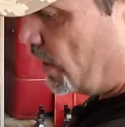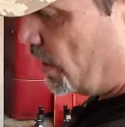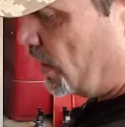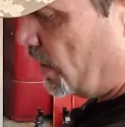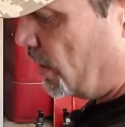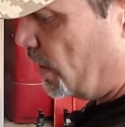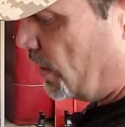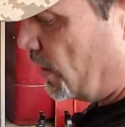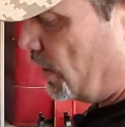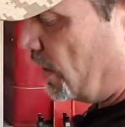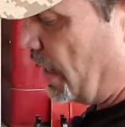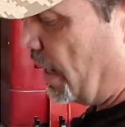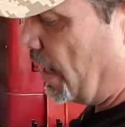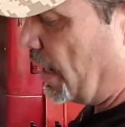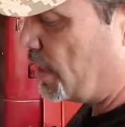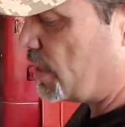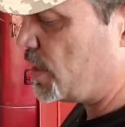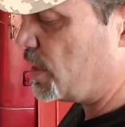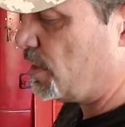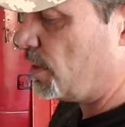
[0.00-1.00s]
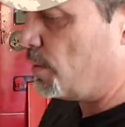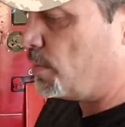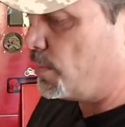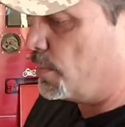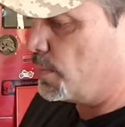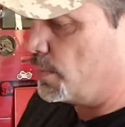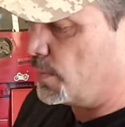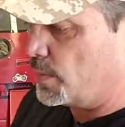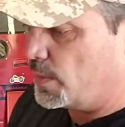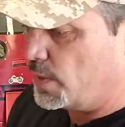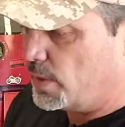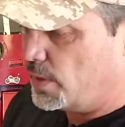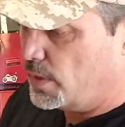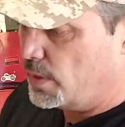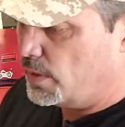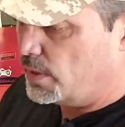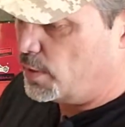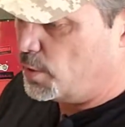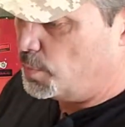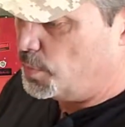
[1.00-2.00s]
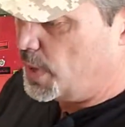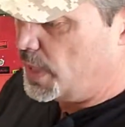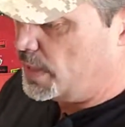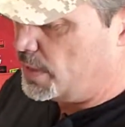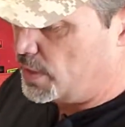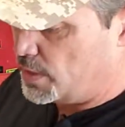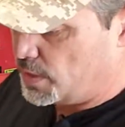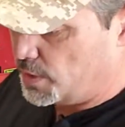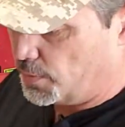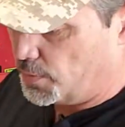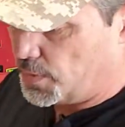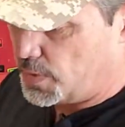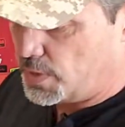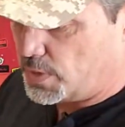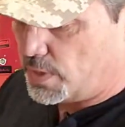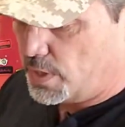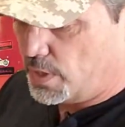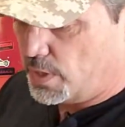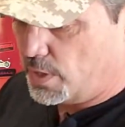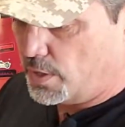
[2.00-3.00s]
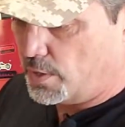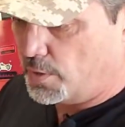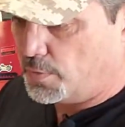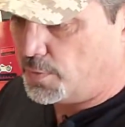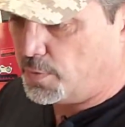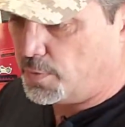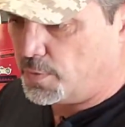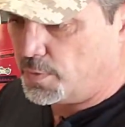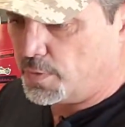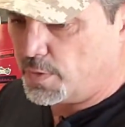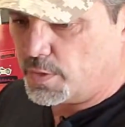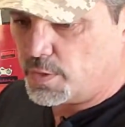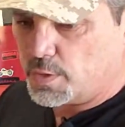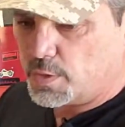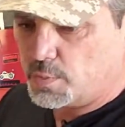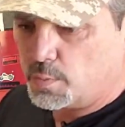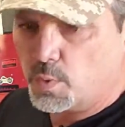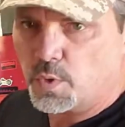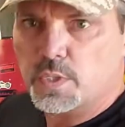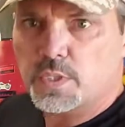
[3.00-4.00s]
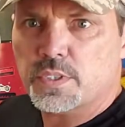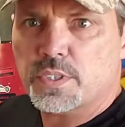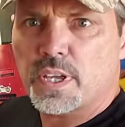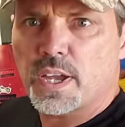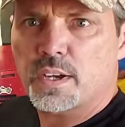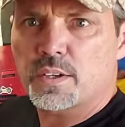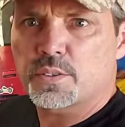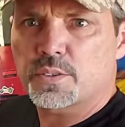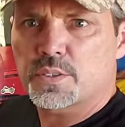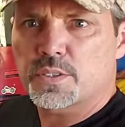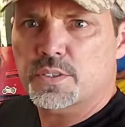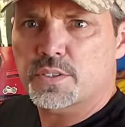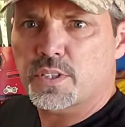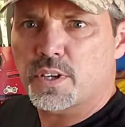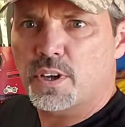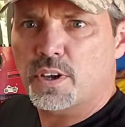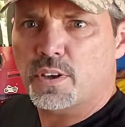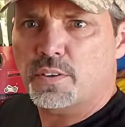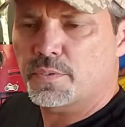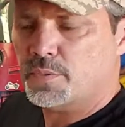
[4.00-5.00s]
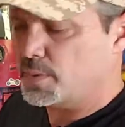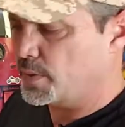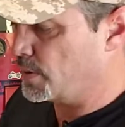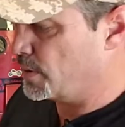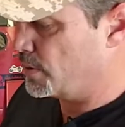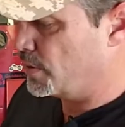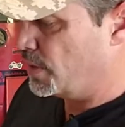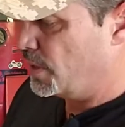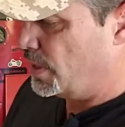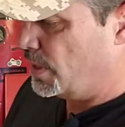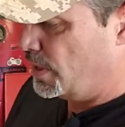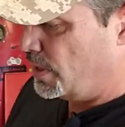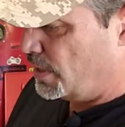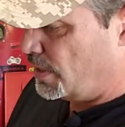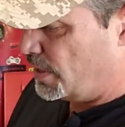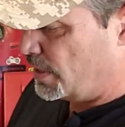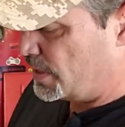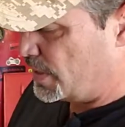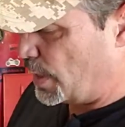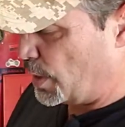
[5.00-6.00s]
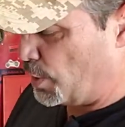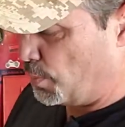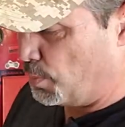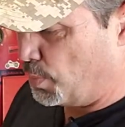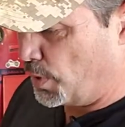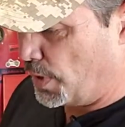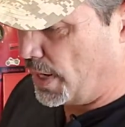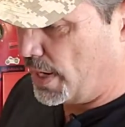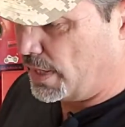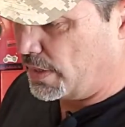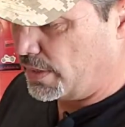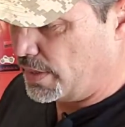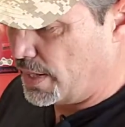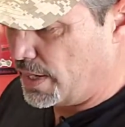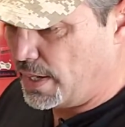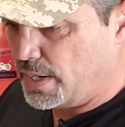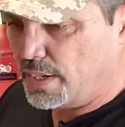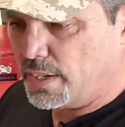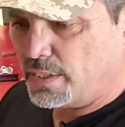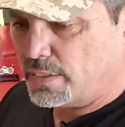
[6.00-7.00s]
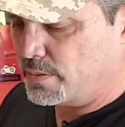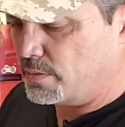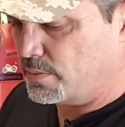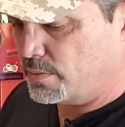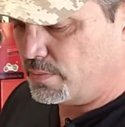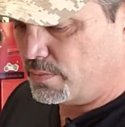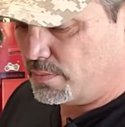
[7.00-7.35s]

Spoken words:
I got some little pieces of stuff. This is motorcycle stuff, and this is like a brake line.